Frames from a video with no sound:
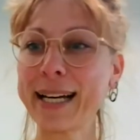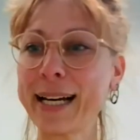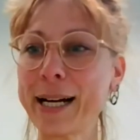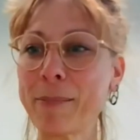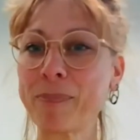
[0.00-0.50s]

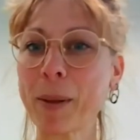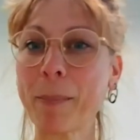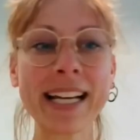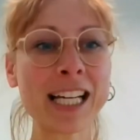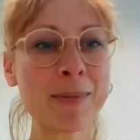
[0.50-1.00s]
Um,
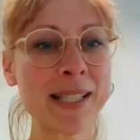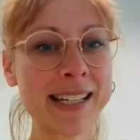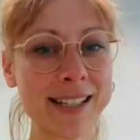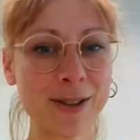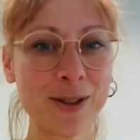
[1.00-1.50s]
my name is
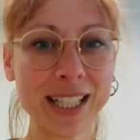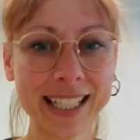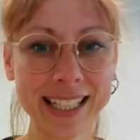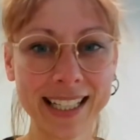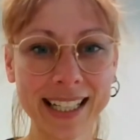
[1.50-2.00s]
Gesa
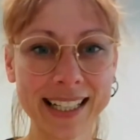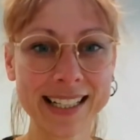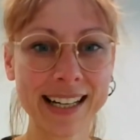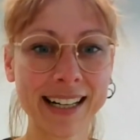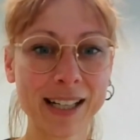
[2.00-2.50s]
Lüdecke,
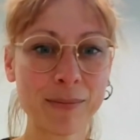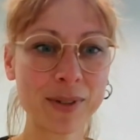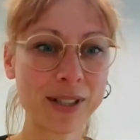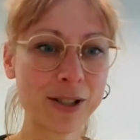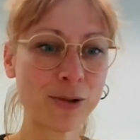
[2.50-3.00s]
and I am
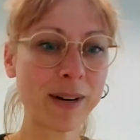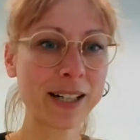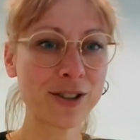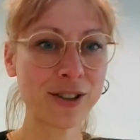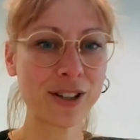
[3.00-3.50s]
the
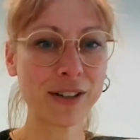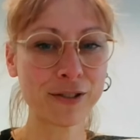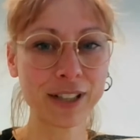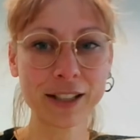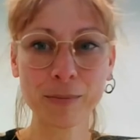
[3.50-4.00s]
Director of
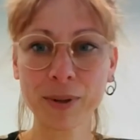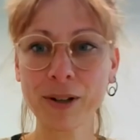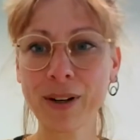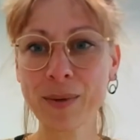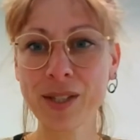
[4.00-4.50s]
Graduate
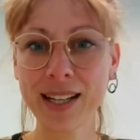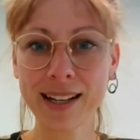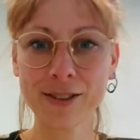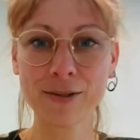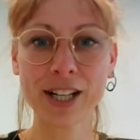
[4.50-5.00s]
Programs here
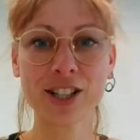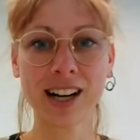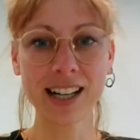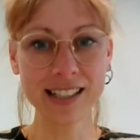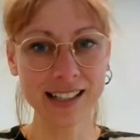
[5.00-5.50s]
at the Rachel
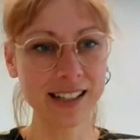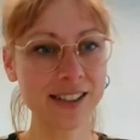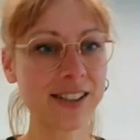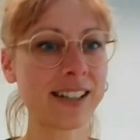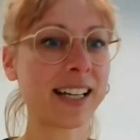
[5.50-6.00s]
Carson
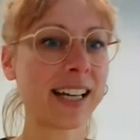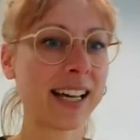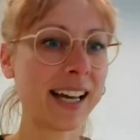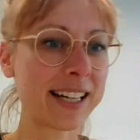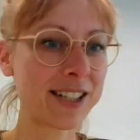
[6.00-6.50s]
Center.
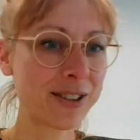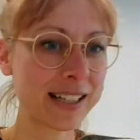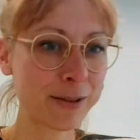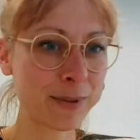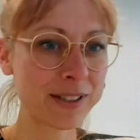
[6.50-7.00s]
And
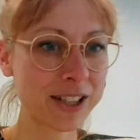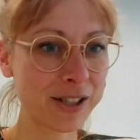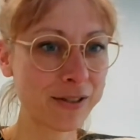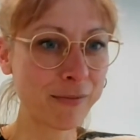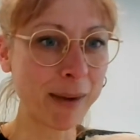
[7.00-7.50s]
together with
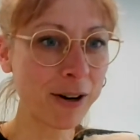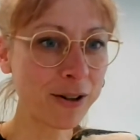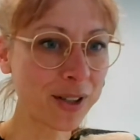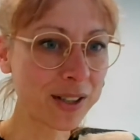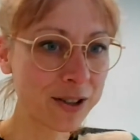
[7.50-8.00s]
Christoph
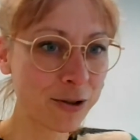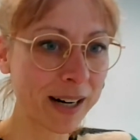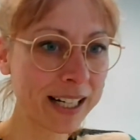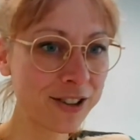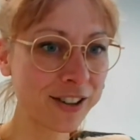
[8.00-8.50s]
Mauch, the
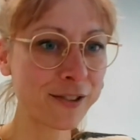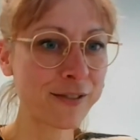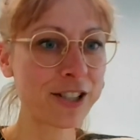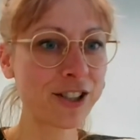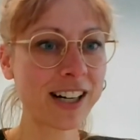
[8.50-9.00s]
Director of the
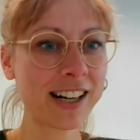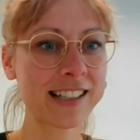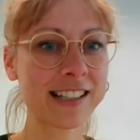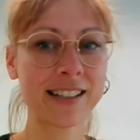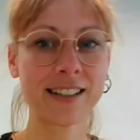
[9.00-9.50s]
Rachel
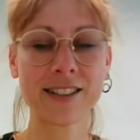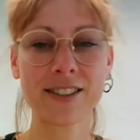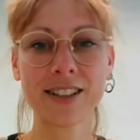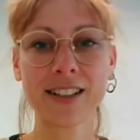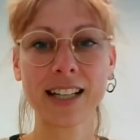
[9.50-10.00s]
Carson
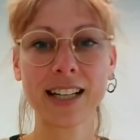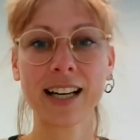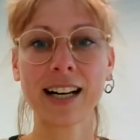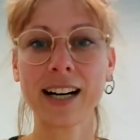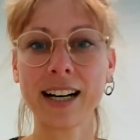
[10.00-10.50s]
Center,
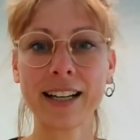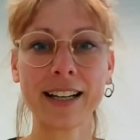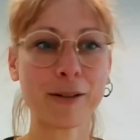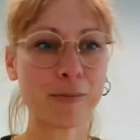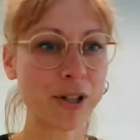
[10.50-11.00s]
I
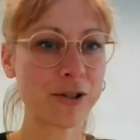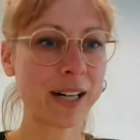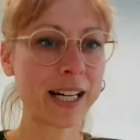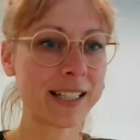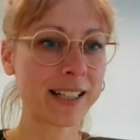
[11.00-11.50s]
am
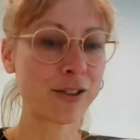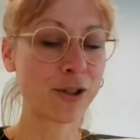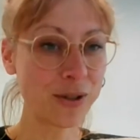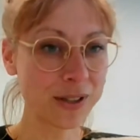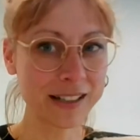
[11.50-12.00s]
moderating the
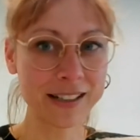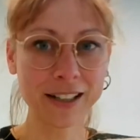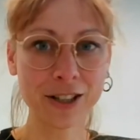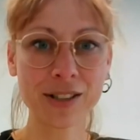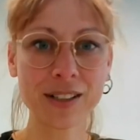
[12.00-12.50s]
Tuesday
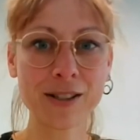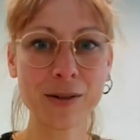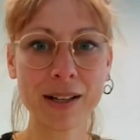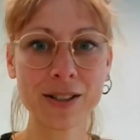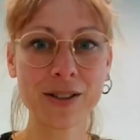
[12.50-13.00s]
discussion this
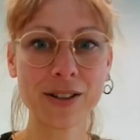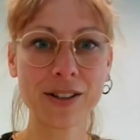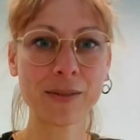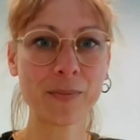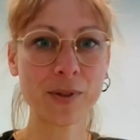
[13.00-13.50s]

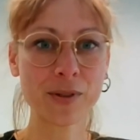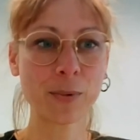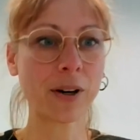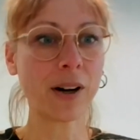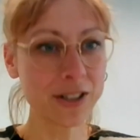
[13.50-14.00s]
semester. So
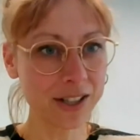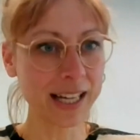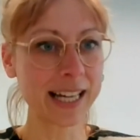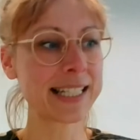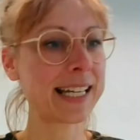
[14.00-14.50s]
we're
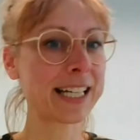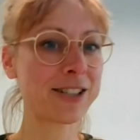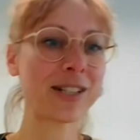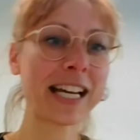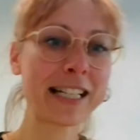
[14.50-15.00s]
alternating, and
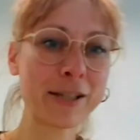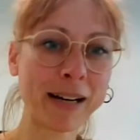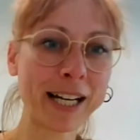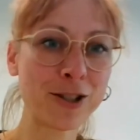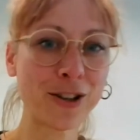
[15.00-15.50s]
today it's
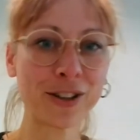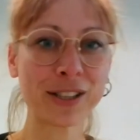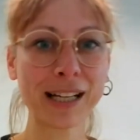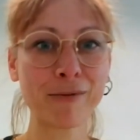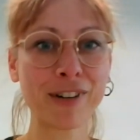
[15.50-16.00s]
my turn,
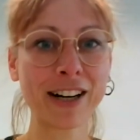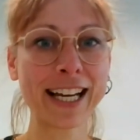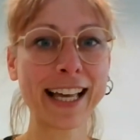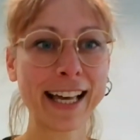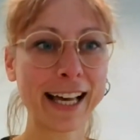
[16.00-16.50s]
and I'm
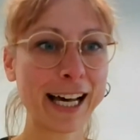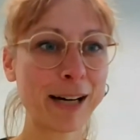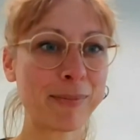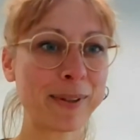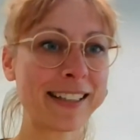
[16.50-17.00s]
very
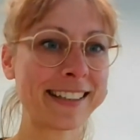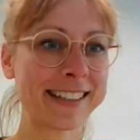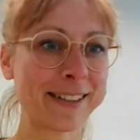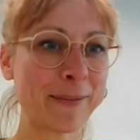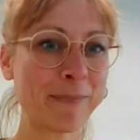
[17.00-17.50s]
happy
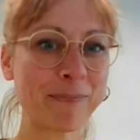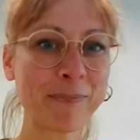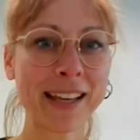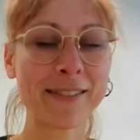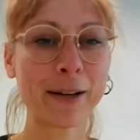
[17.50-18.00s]
um,
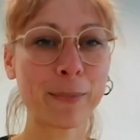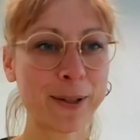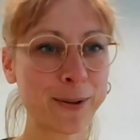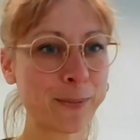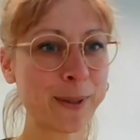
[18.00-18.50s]
that we
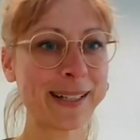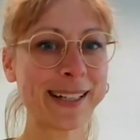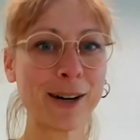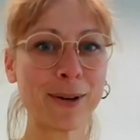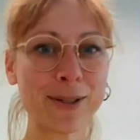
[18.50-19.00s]
could win
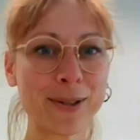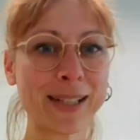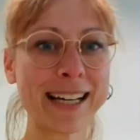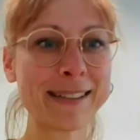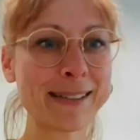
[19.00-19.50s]
our two
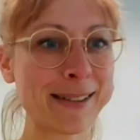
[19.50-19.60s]
guests